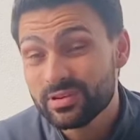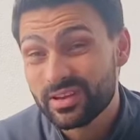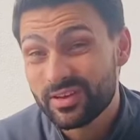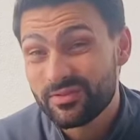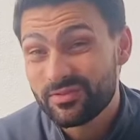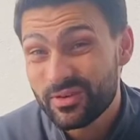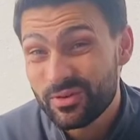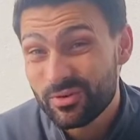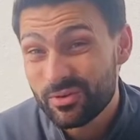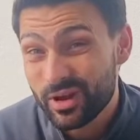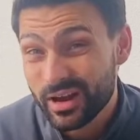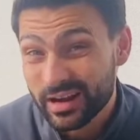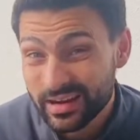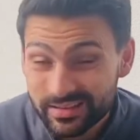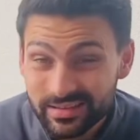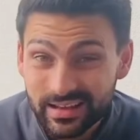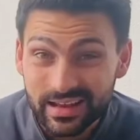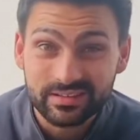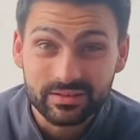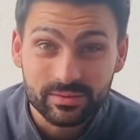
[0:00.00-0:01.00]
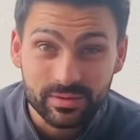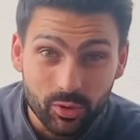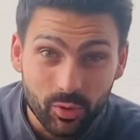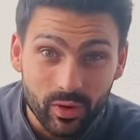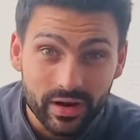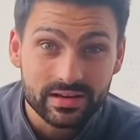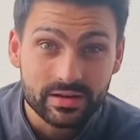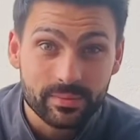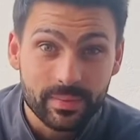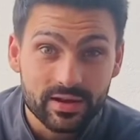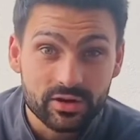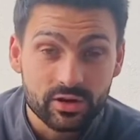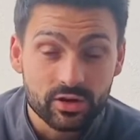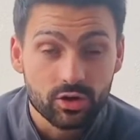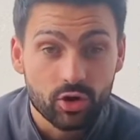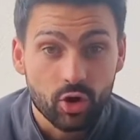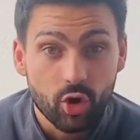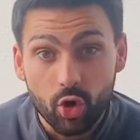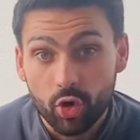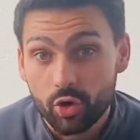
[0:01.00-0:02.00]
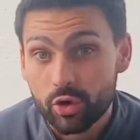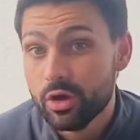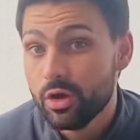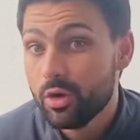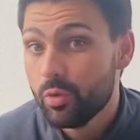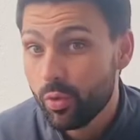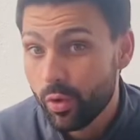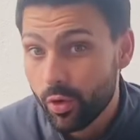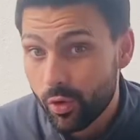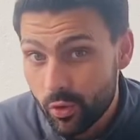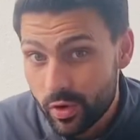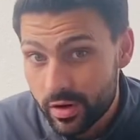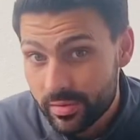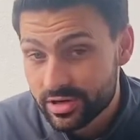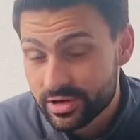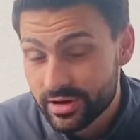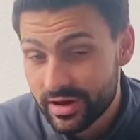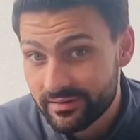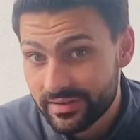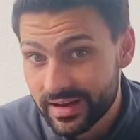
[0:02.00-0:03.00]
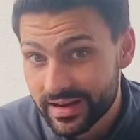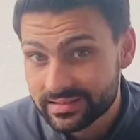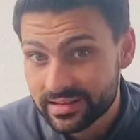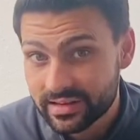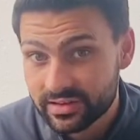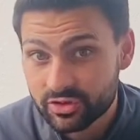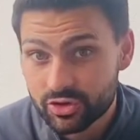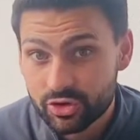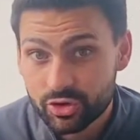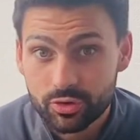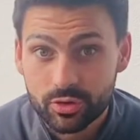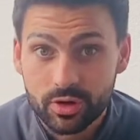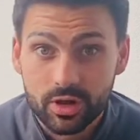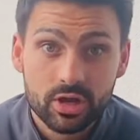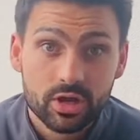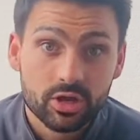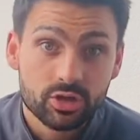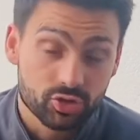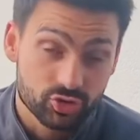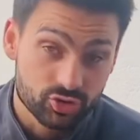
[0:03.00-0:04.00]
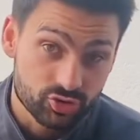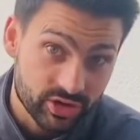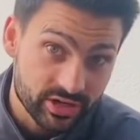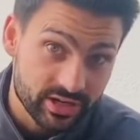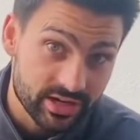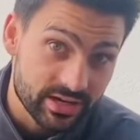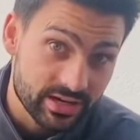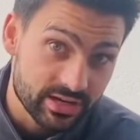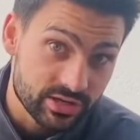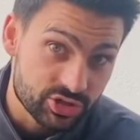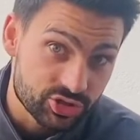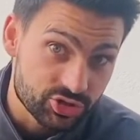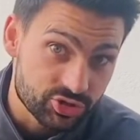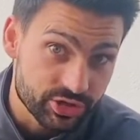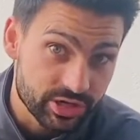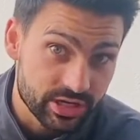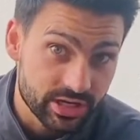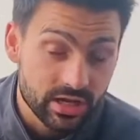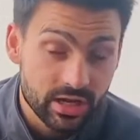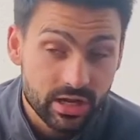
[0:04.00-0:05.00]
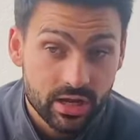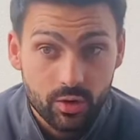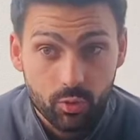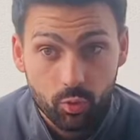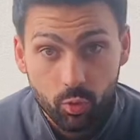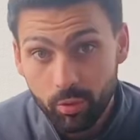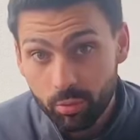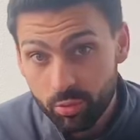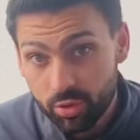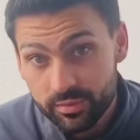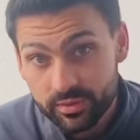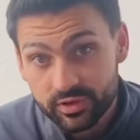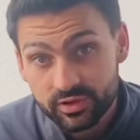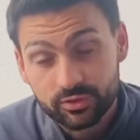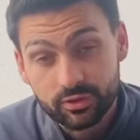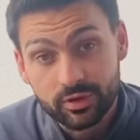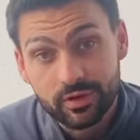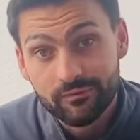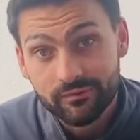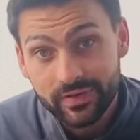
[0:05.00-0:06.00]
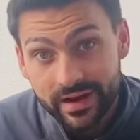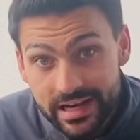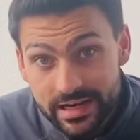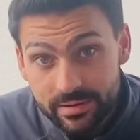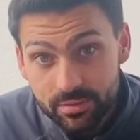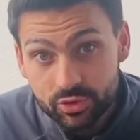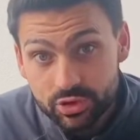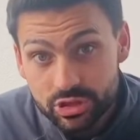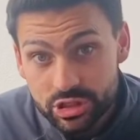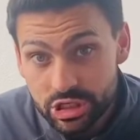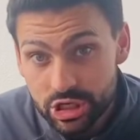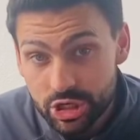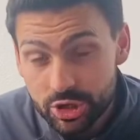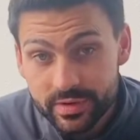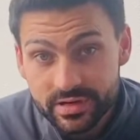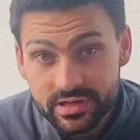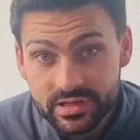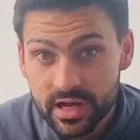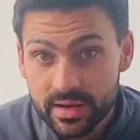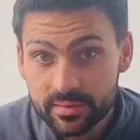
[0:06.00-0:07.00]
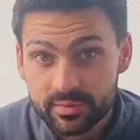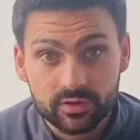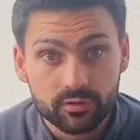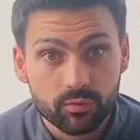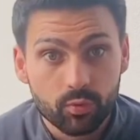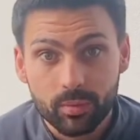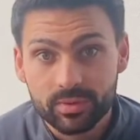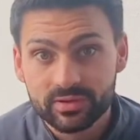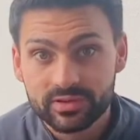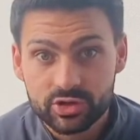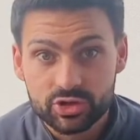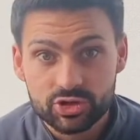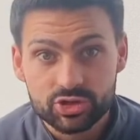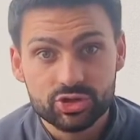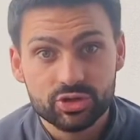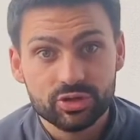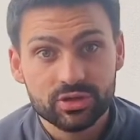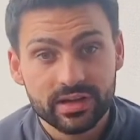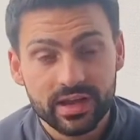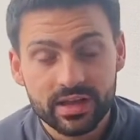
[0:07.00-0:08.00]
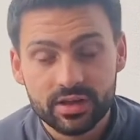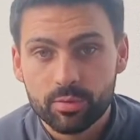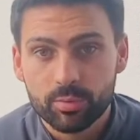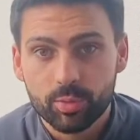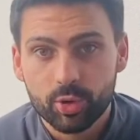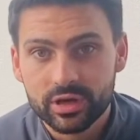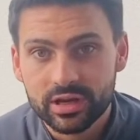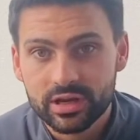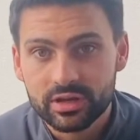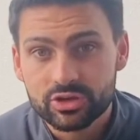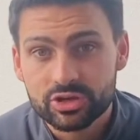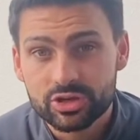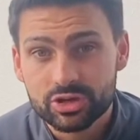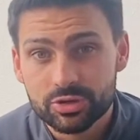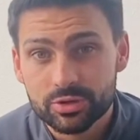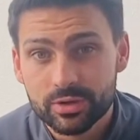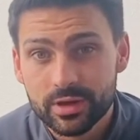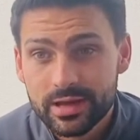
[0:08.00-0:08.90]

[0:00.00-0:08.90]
I feel like that's going to be quite dependent on what equipment you have access to, your training history, what movements are available to you in terms of what positions you can get your body into,